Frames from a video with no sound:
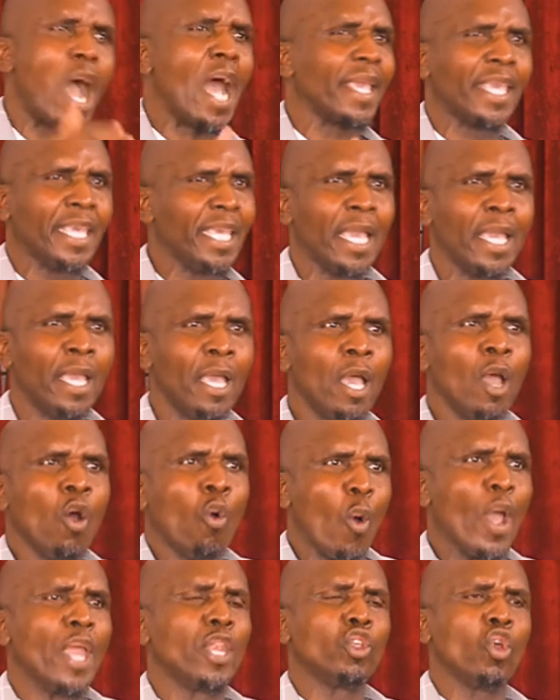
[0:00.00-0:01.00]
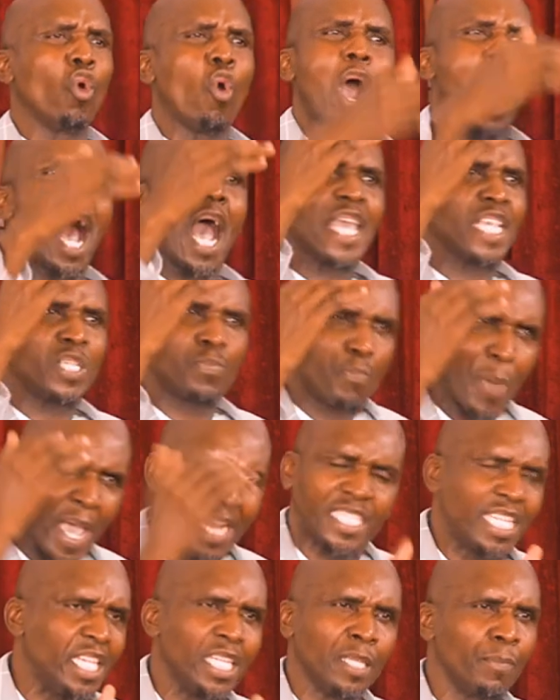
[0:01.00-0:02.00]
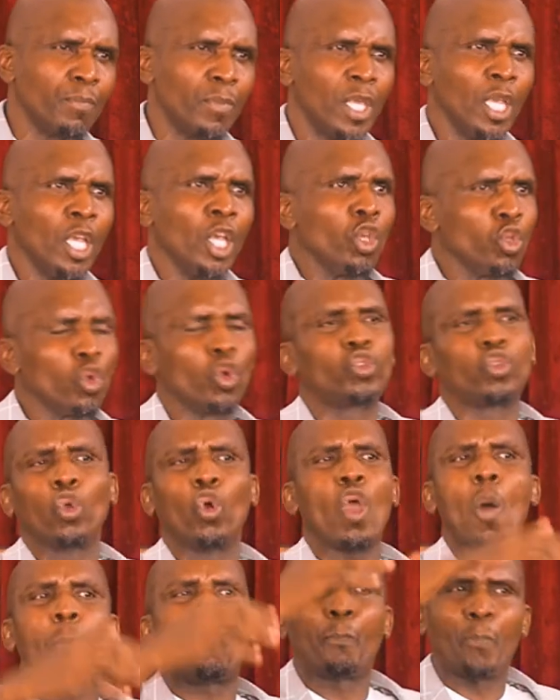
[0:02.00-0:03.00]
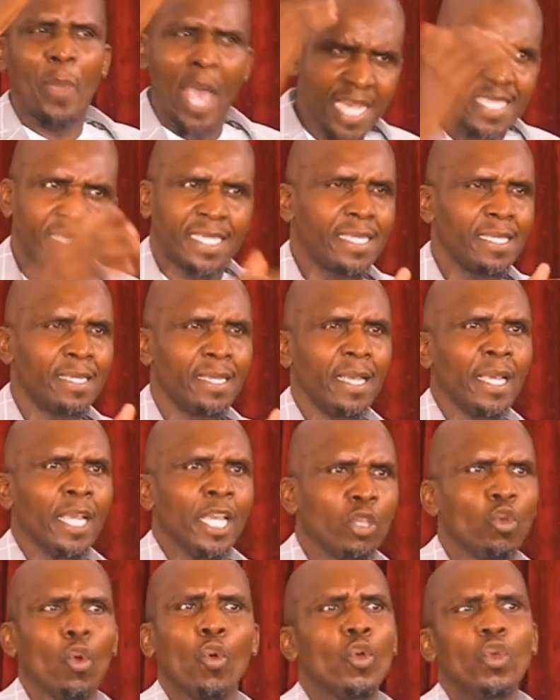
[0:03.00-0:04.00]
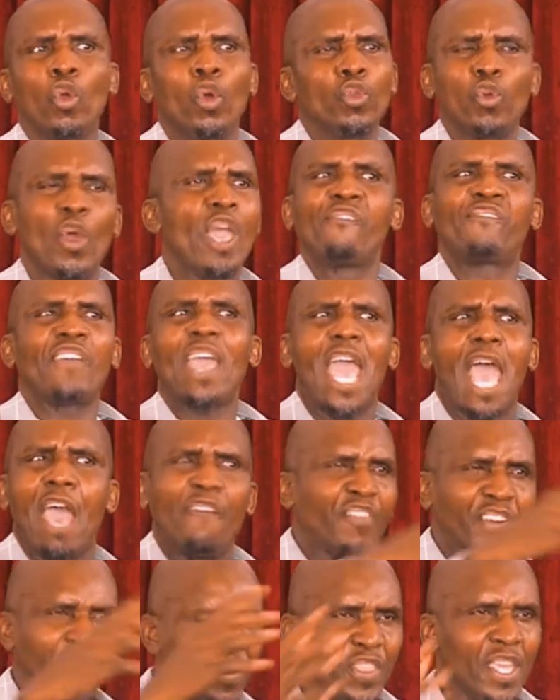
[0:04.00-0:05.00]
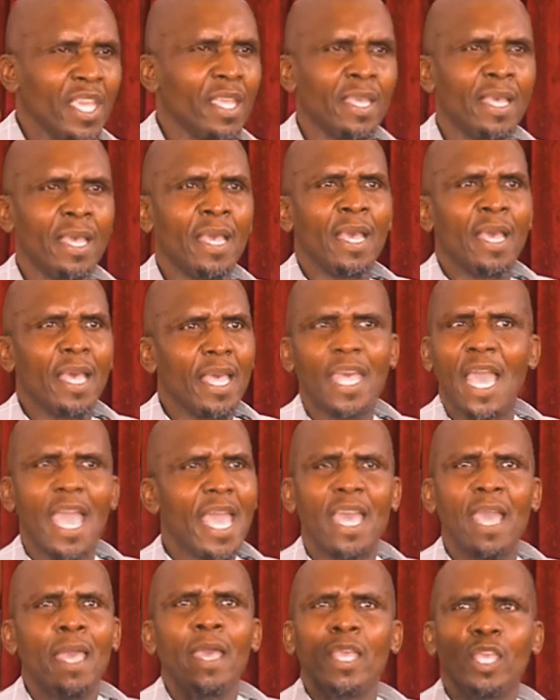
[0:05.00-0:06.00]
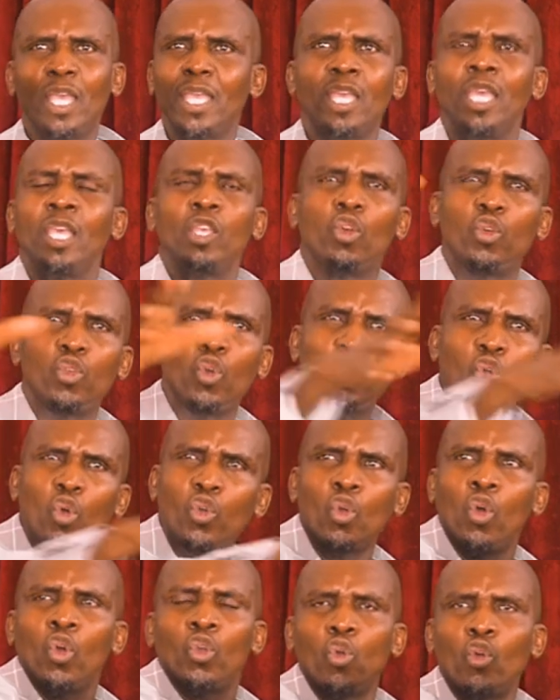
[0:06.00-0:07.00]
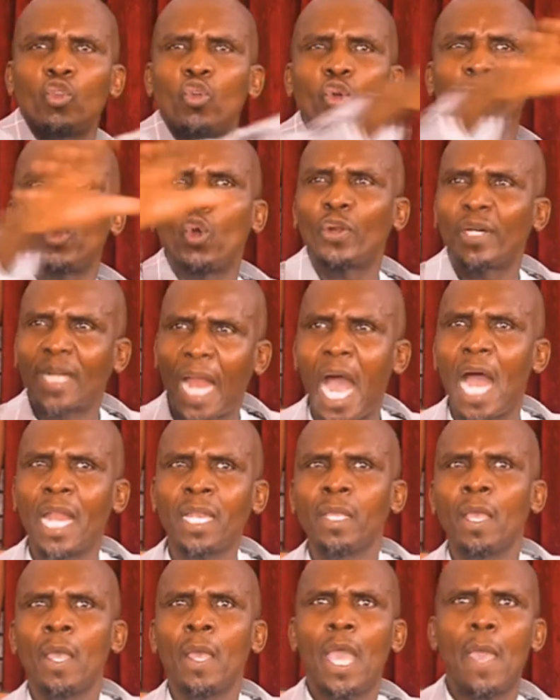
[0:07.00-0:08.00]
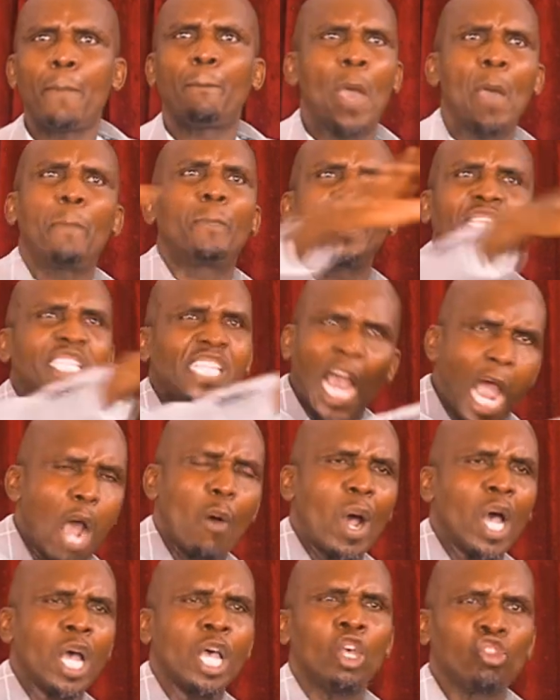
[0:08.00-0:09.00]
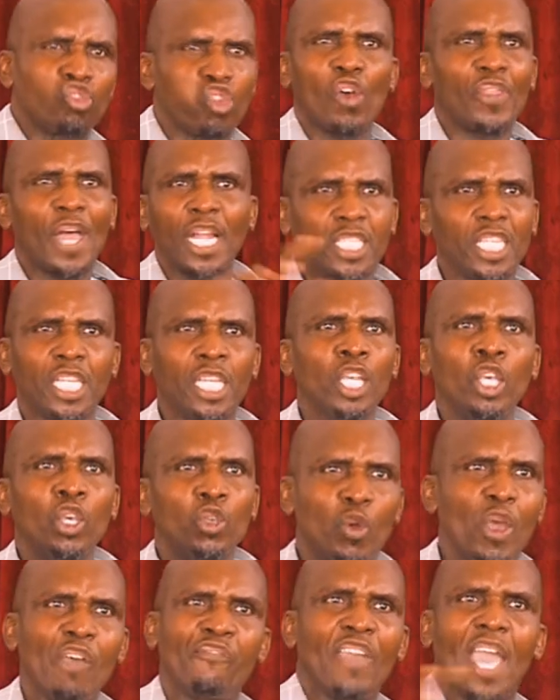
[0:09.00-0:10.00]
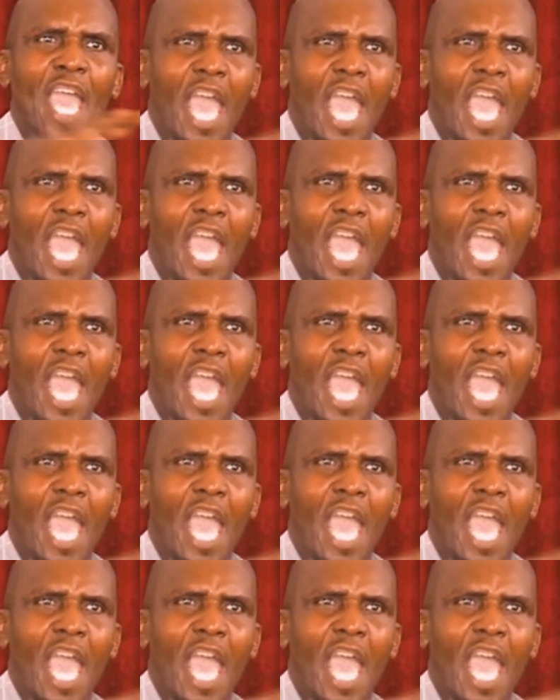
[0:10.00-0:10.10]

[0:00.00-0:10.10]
are here, when you are expecting, you do your best, you, you, you have everything. Uh, you, you, you, you, you, you run a baby shower so that you have